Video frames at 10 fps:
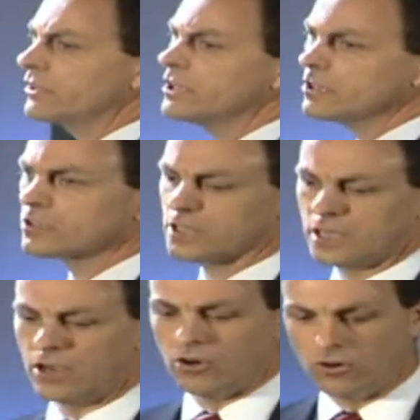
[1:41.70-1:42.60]
years
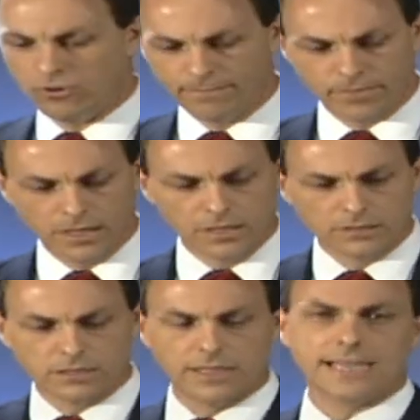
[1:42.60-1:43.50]
ago,
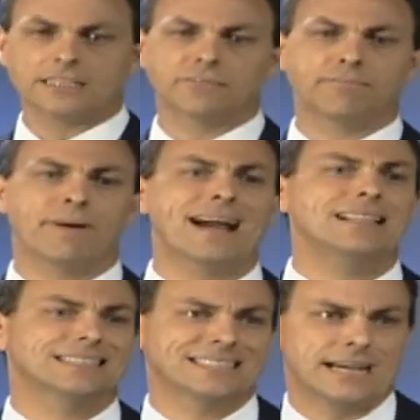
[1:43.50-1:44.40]
the land of
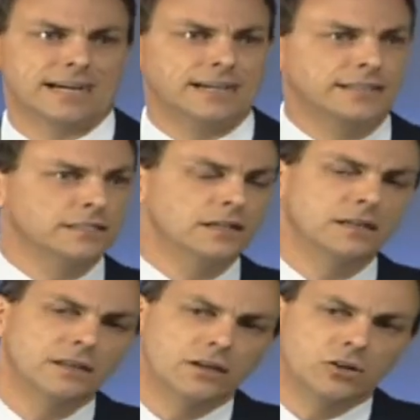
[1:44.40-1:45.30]
Palestine
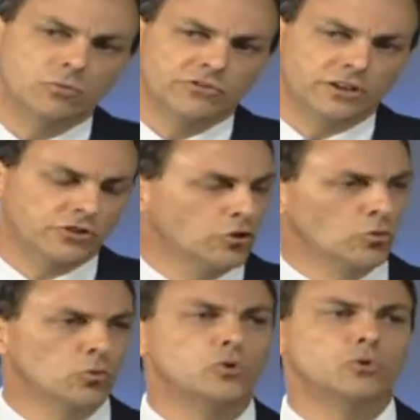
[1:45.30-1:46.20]
was under the
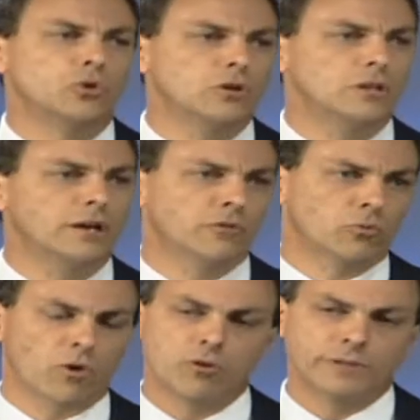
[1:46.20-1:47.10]
rule of the
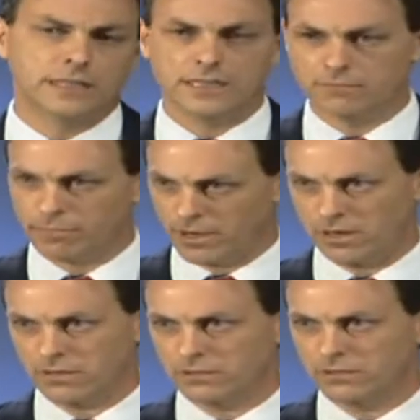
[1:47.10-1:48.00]
Roman Empire,